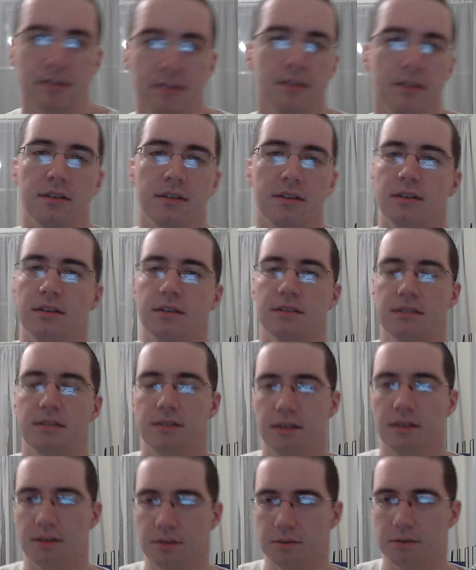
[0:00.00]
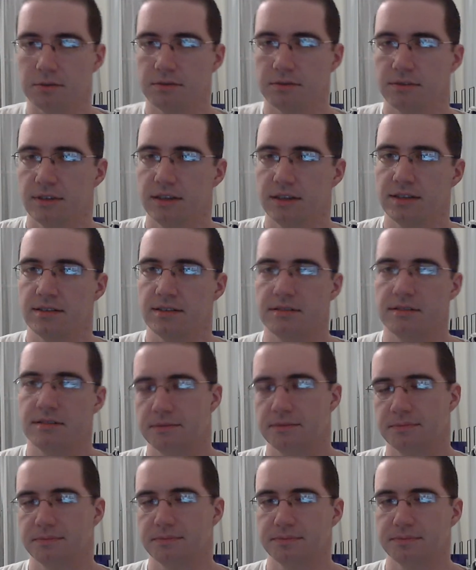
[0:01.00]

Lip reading: So, that's...